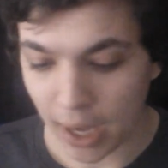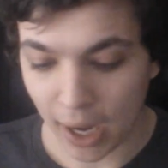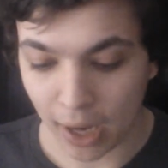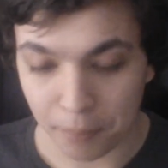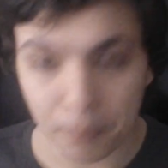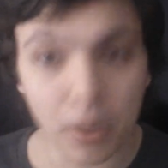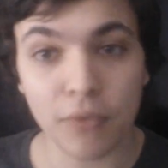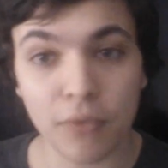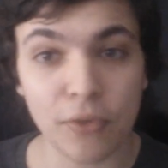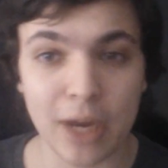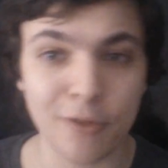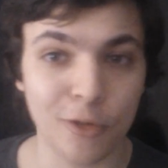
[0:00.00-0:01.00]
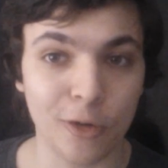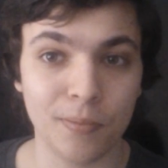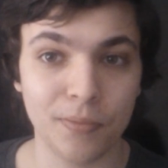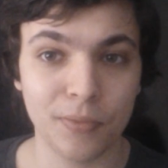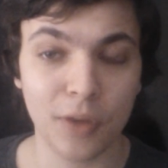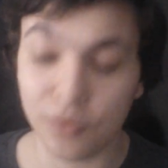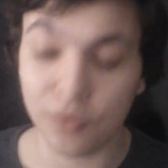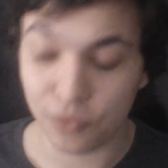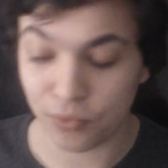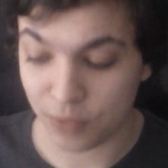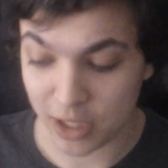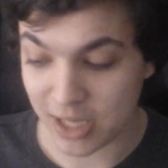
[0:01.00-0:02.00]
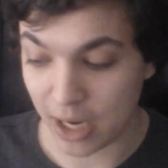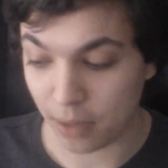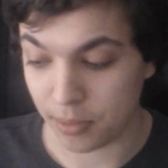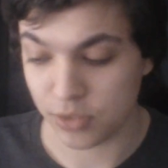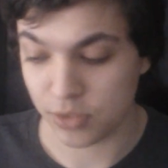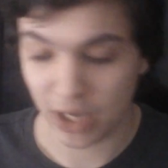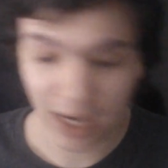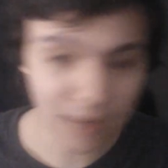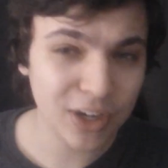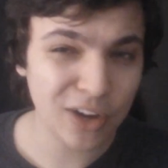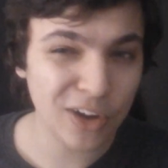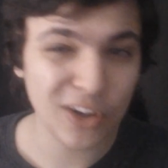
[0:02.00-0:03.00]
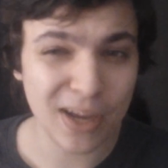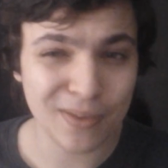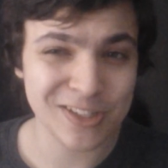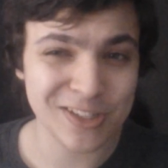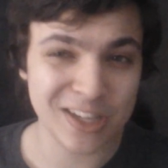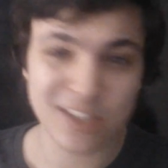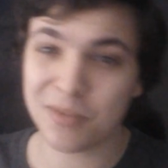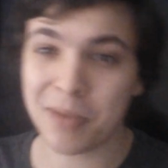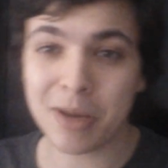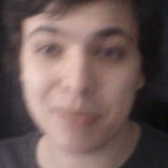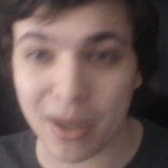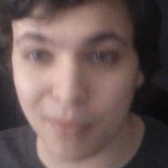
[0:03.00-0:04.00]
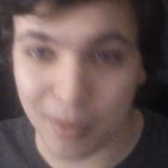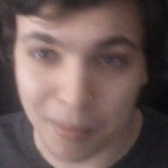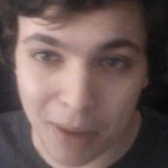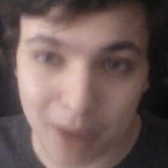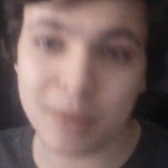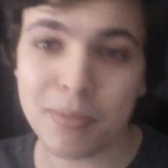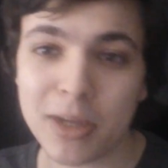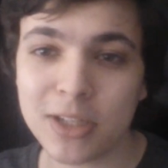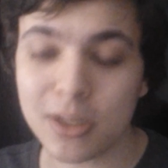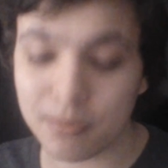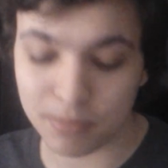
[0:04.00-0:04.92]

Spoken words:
And my favourite of his albums. I haven't heard Now and Zen, so maybe that one might be better.